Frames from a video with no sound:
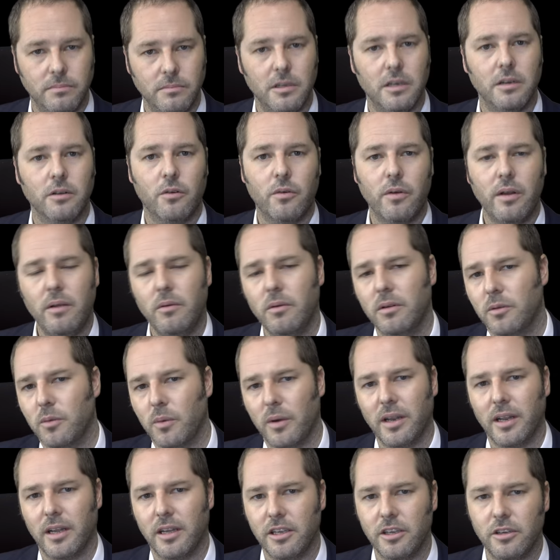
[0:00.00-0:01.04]
agree with
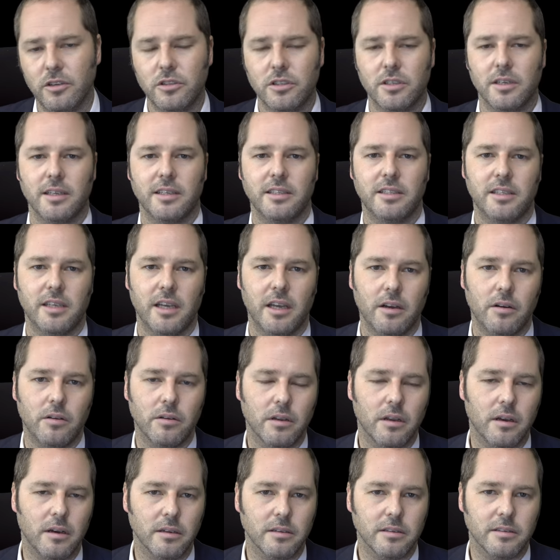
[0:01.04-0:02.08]
what I usually say or
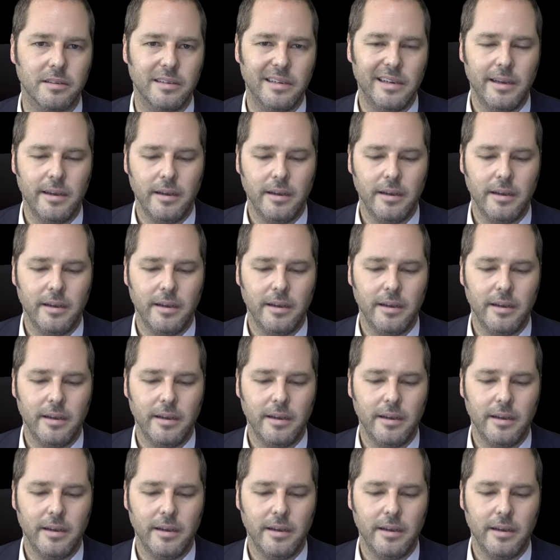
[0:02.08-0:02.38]
not.